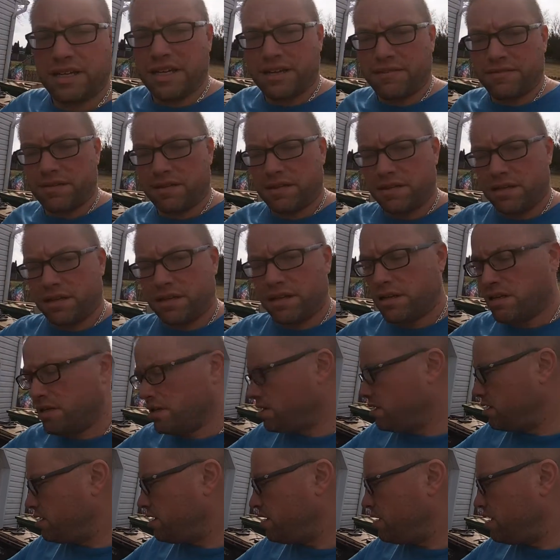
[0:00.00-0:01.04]
Have the
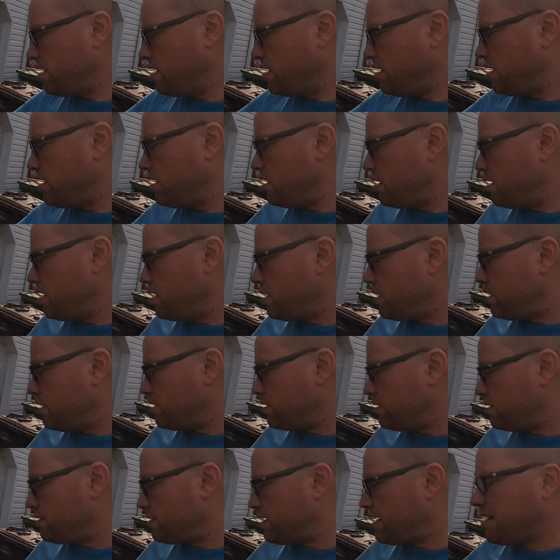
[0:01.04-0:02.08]

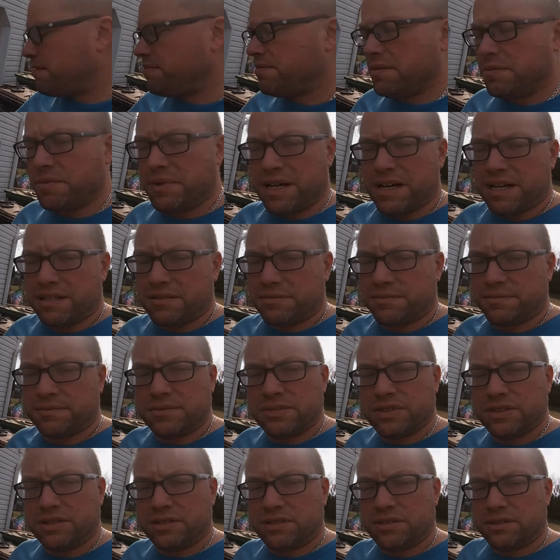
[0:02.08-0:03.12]
top, the bottom,
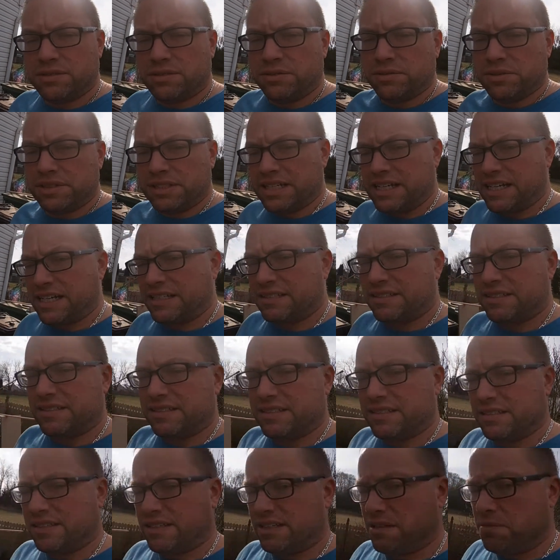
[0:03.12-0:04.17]
two
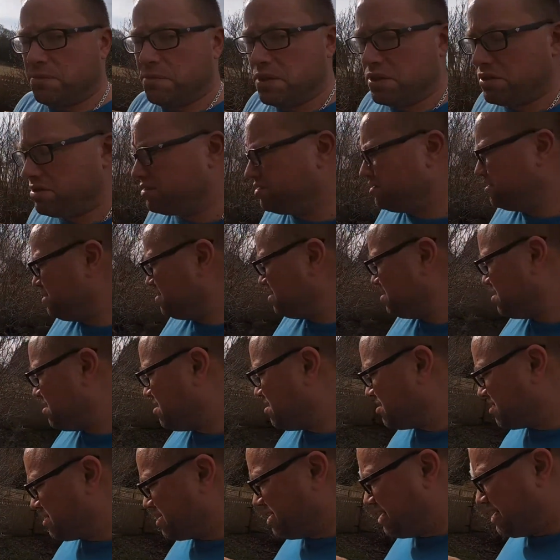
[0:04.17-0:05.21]
sides, and the middle
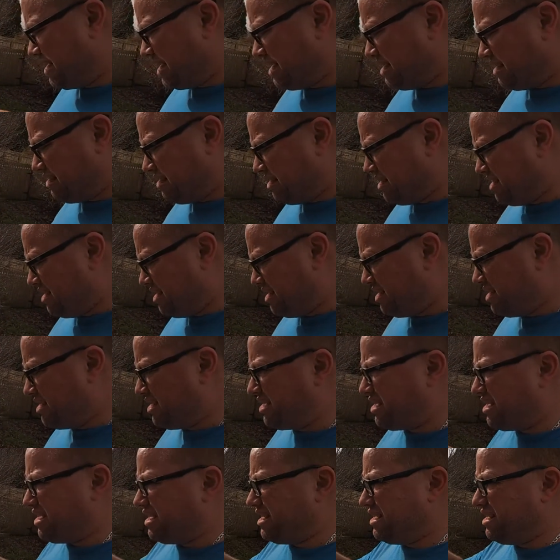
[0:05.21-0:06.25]
all cut out. Uh,
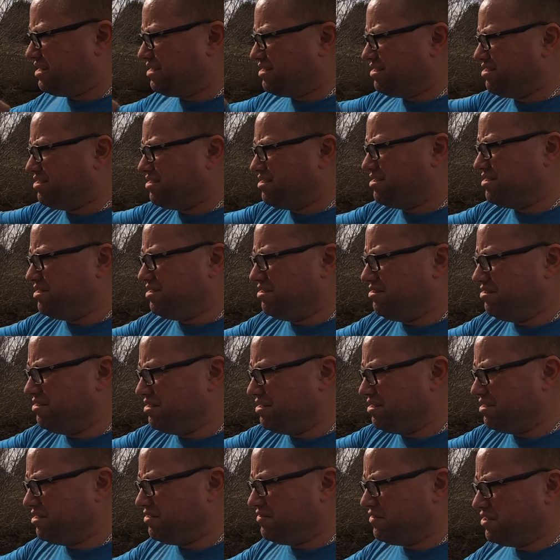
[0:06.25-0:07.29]
I didn't do
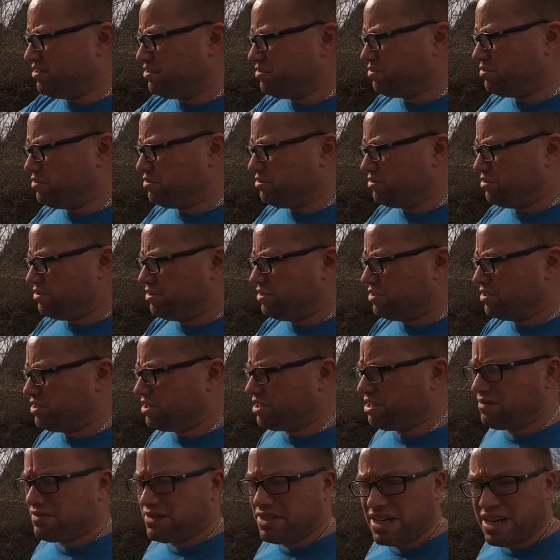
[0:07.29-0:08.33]
the individual
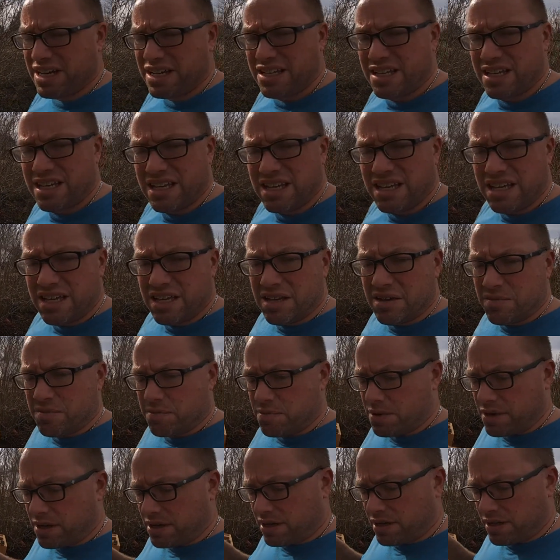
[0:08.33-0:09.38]
shelves yet,
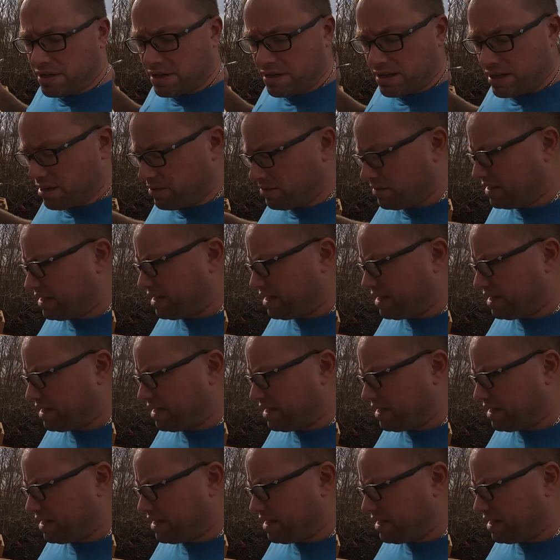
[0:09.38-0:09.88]
but that'll be